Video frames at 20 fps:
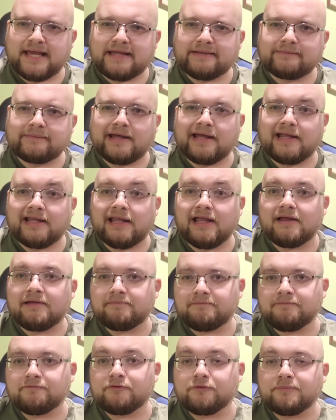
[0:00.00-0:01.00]
at, a
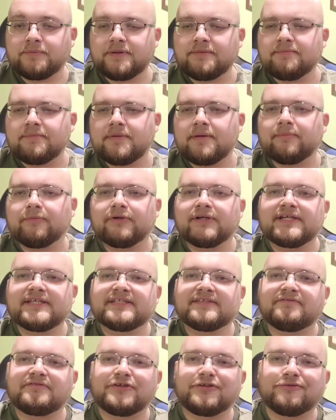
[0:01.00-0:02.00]
la Forbidden
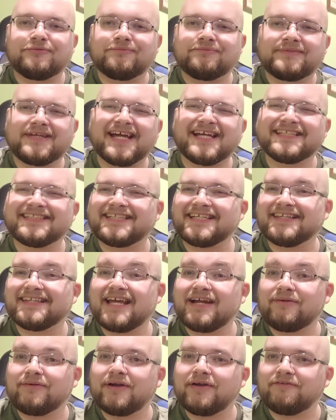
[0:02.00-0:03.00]
Memories, if you guys get
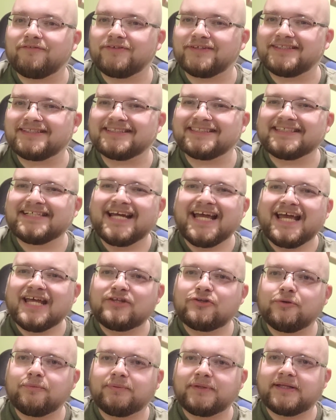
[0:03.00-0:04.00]
that reference,
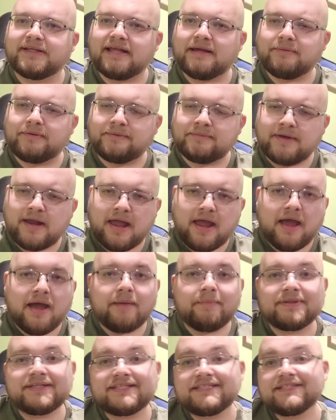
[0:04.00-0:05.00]
don't play that one. But